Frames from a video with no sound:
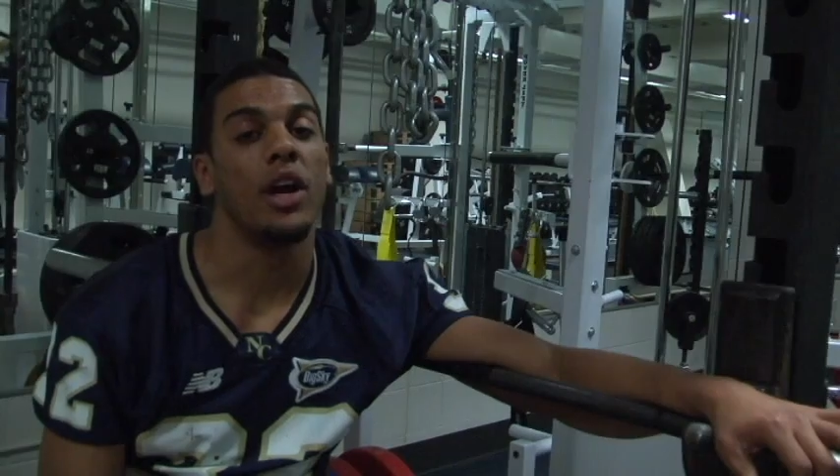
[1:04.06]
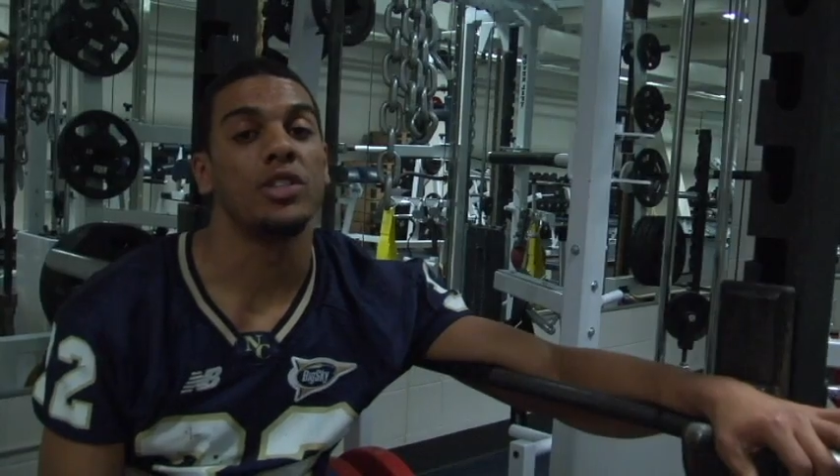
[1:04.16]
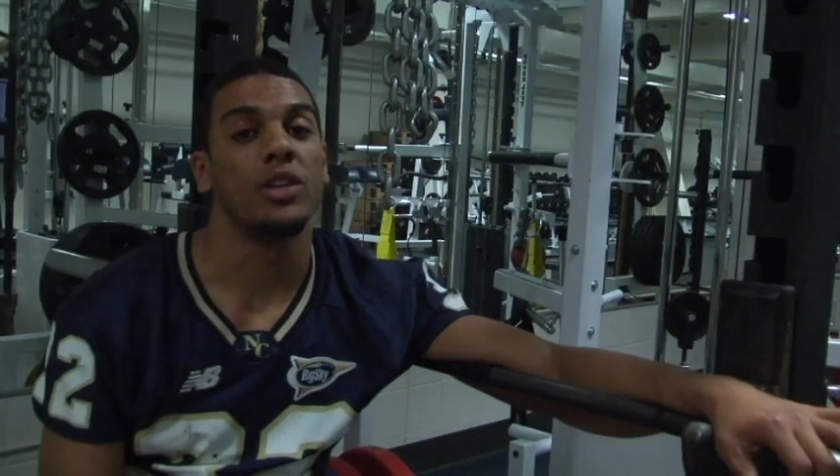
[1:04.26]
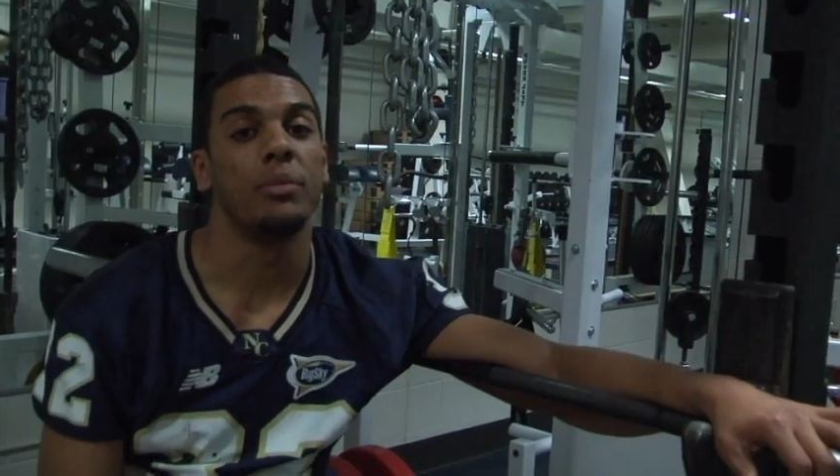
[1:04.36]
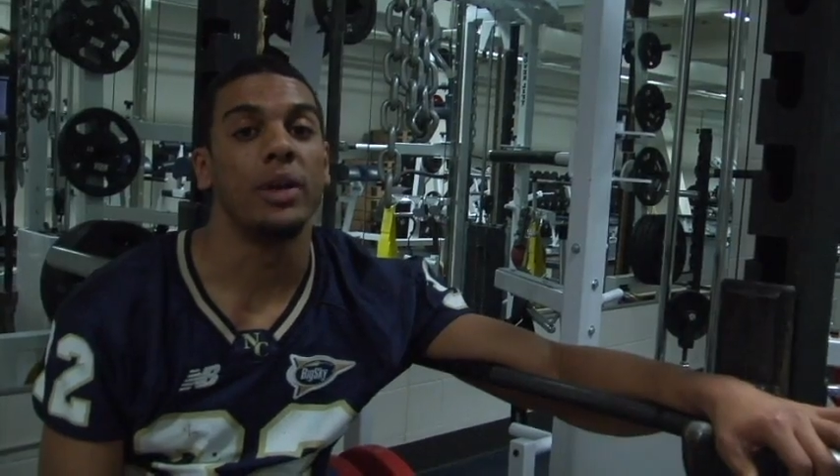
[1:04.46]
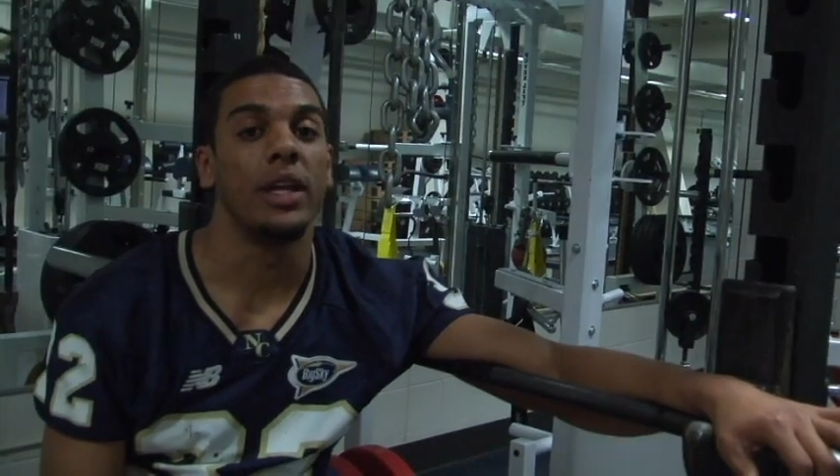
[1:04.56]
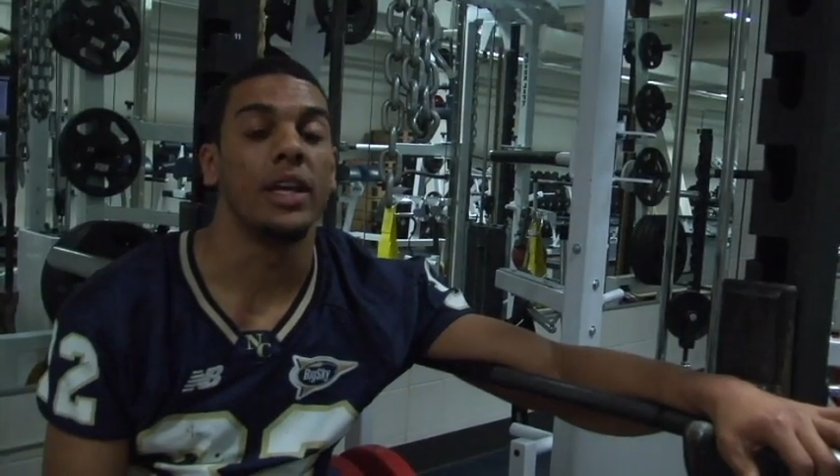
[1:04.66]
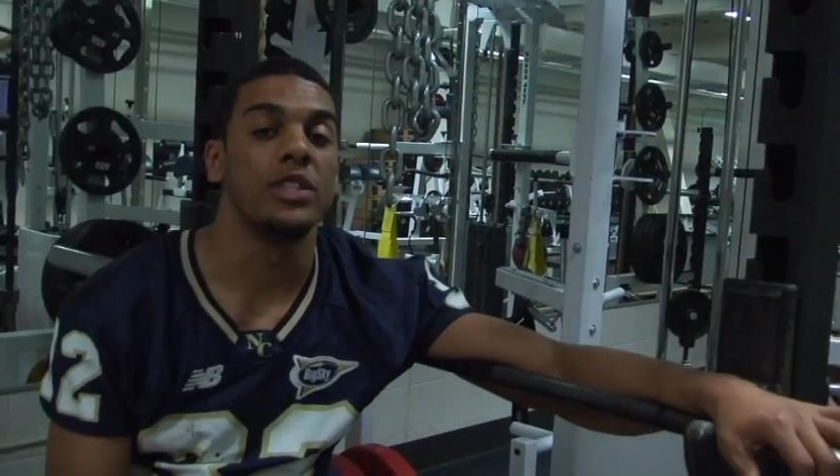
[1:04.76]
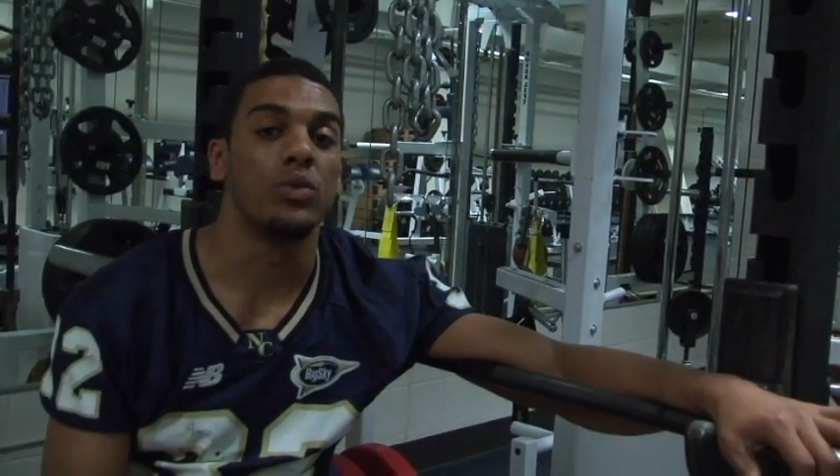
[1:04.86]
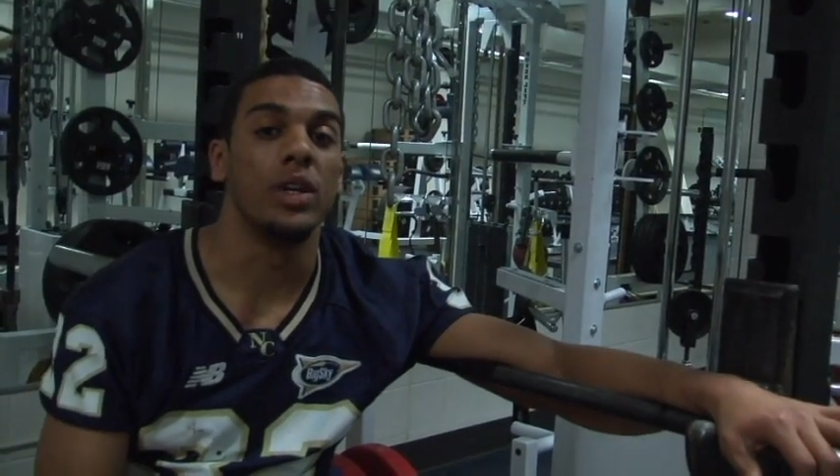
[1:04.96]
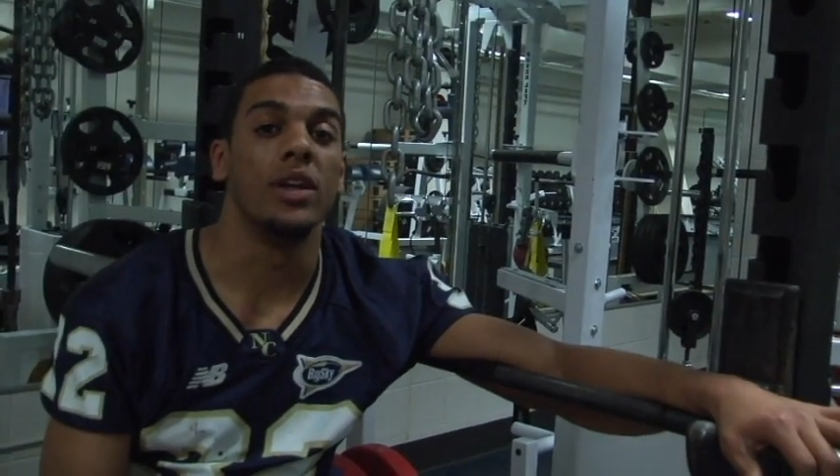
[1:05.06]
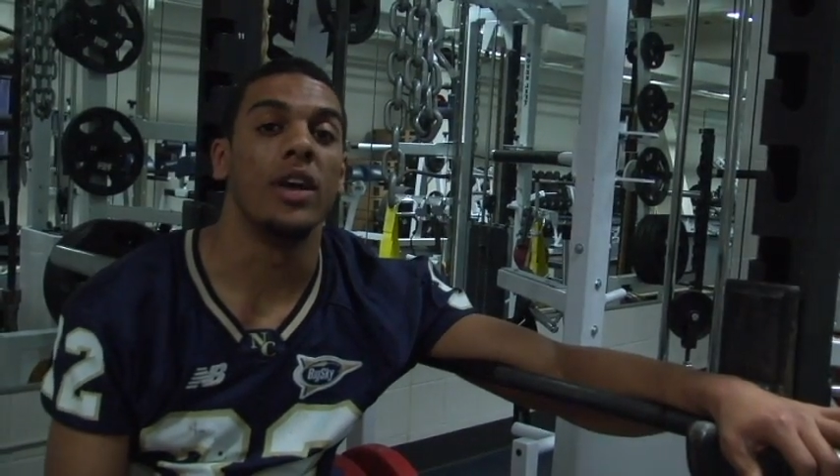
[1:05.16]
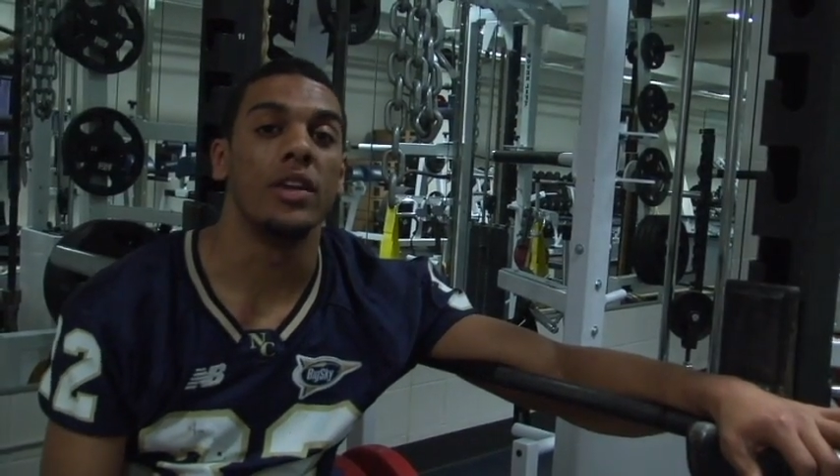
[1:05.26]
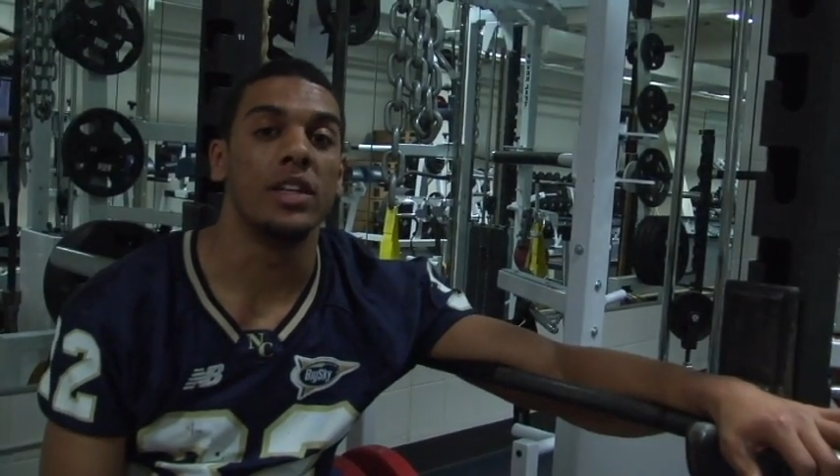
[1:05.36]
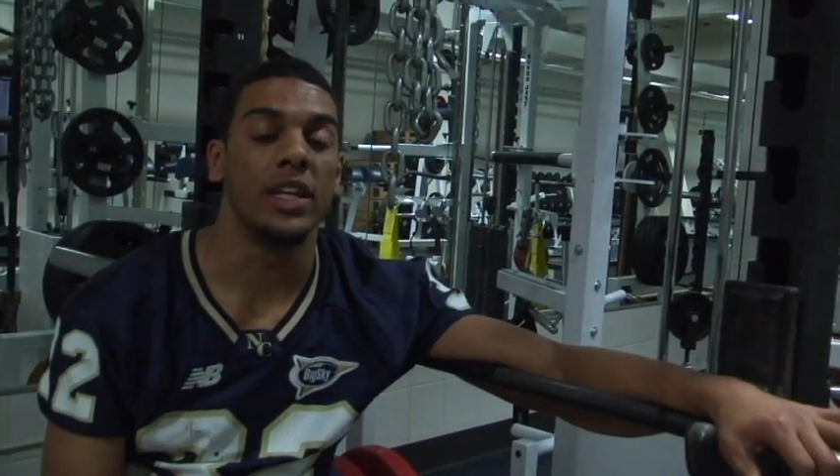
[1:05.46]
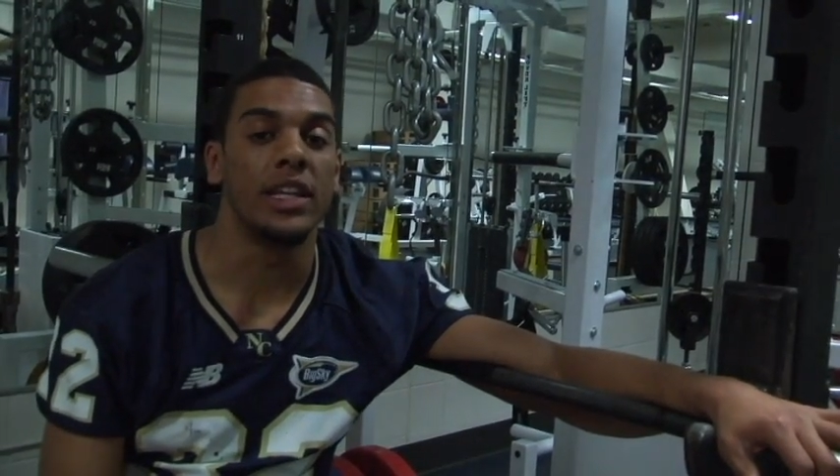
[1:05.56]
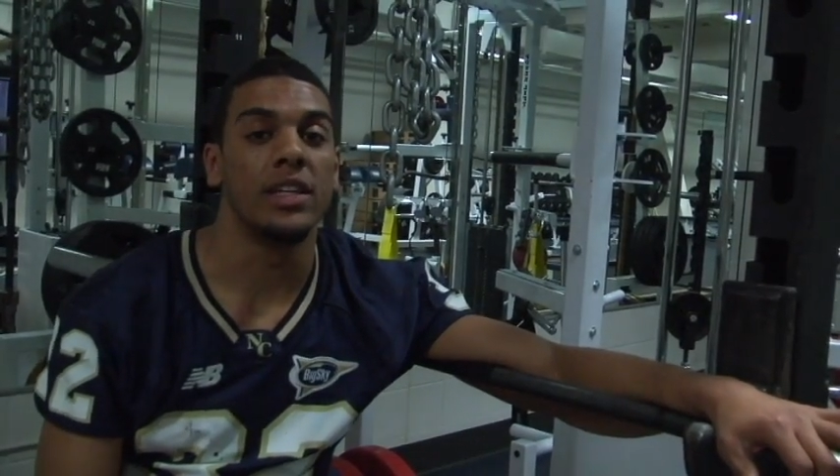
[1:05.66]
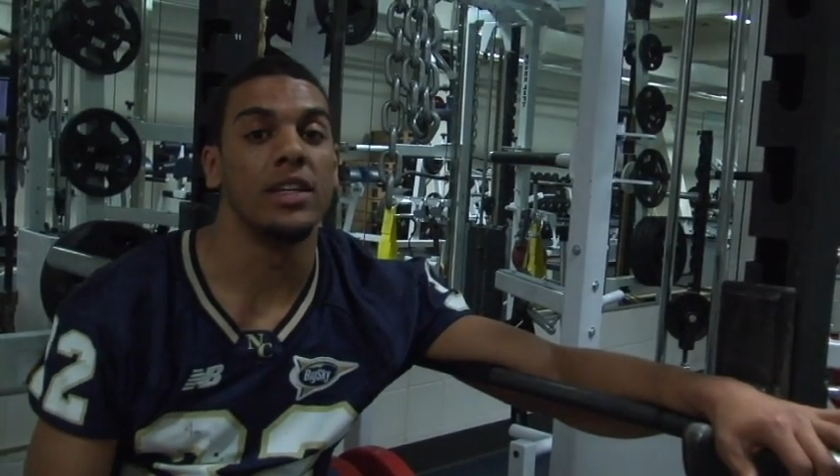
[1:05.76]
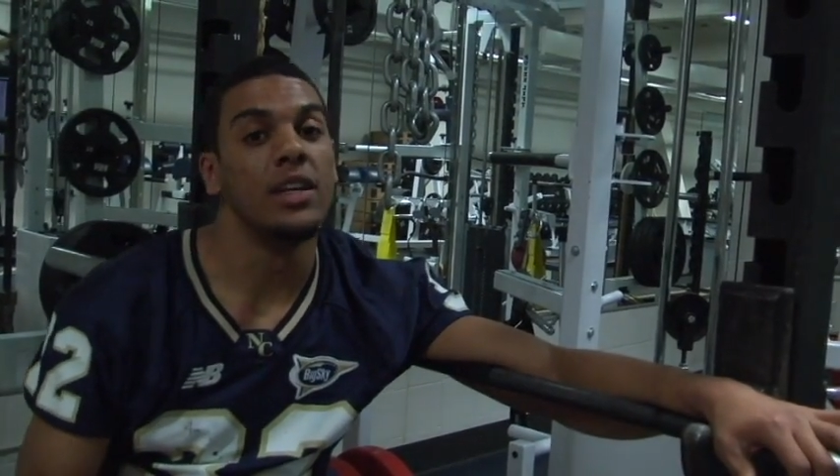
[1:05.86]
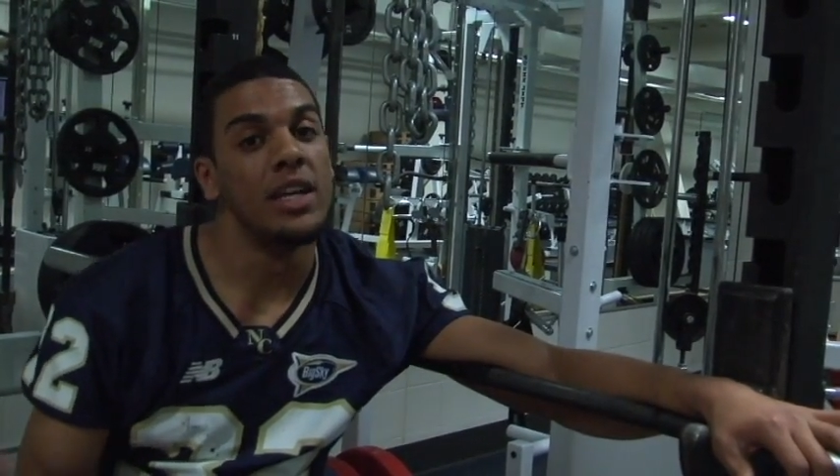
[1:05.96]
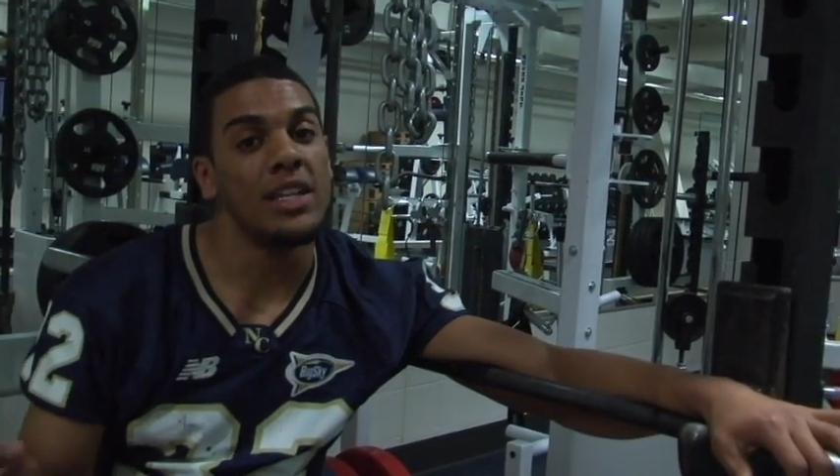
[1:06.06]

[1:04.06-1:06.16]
also competing against one another to get the